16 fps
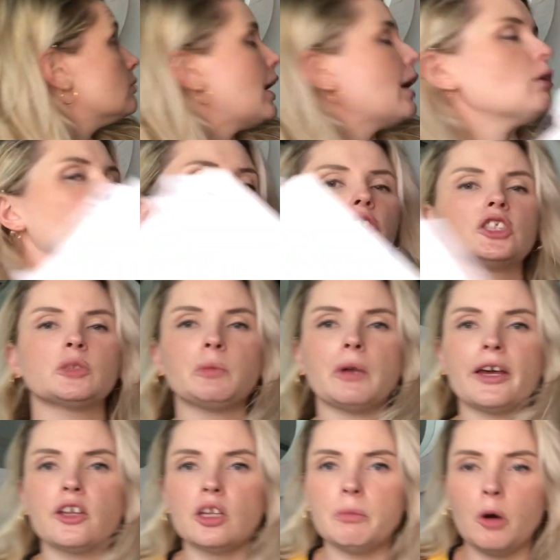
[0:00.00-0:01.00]
out on
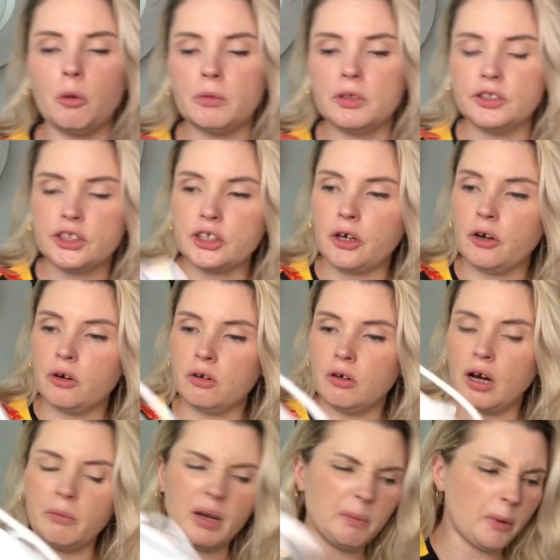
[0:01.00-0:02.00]
display at the moment, so
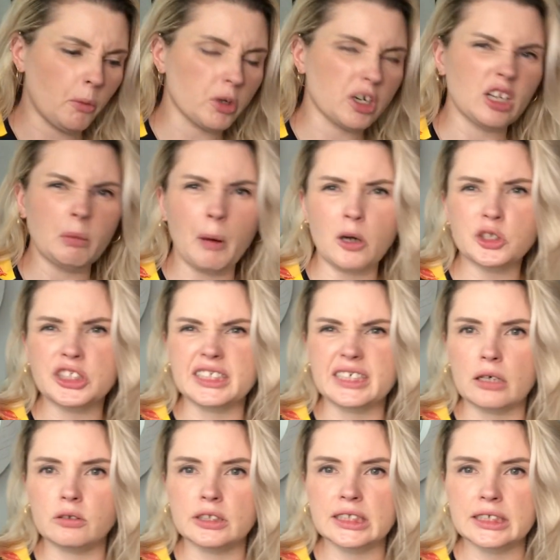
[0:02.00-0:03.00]
I might put one of the boxes
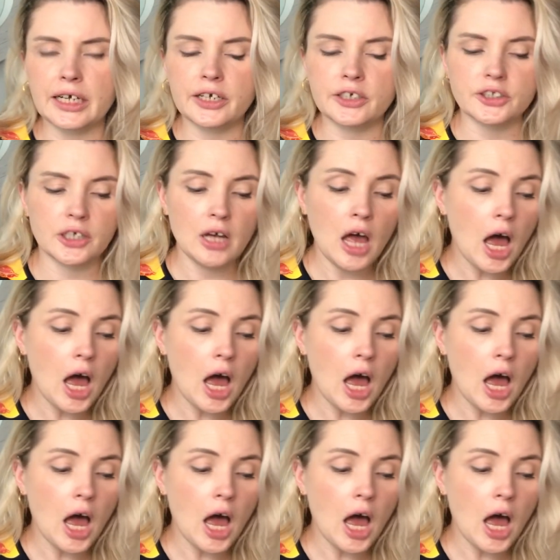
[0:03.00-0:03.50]
out instead.